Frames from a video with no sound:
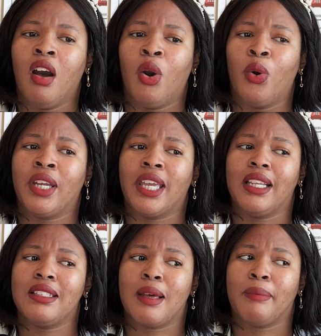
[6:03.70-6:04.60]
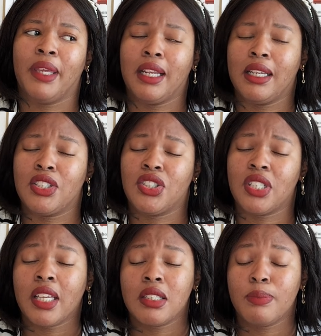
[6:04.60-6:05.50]
or get some English
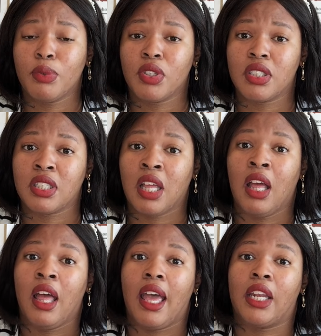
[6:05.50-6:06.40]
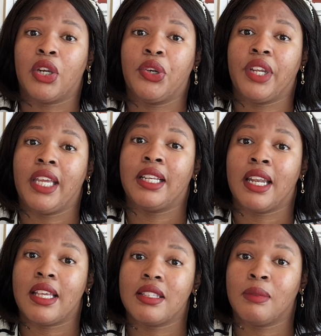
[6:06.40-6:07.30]
textbooks and
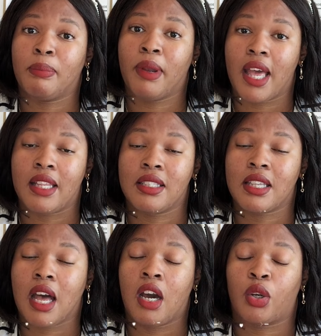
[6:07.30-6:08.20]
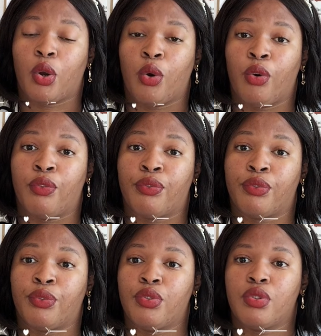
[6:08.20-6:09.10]
create lesson plans out of
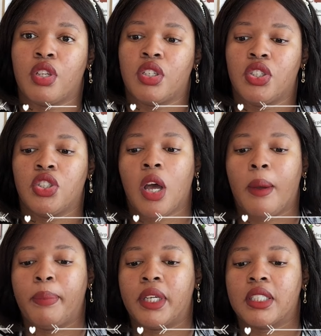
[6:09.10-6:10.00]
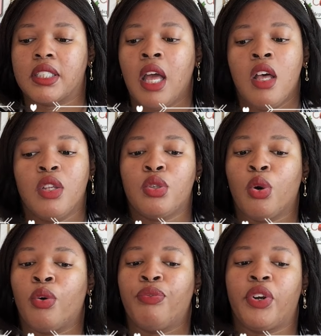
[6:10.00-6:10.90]
certain topics.
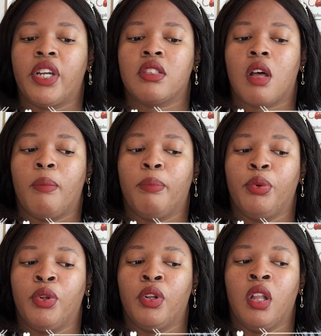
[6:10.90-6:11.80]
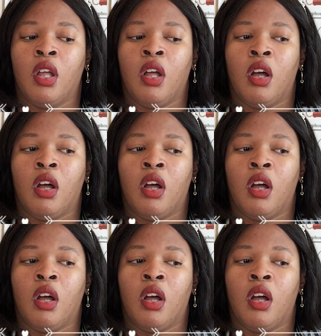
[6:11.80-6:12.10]
So for example,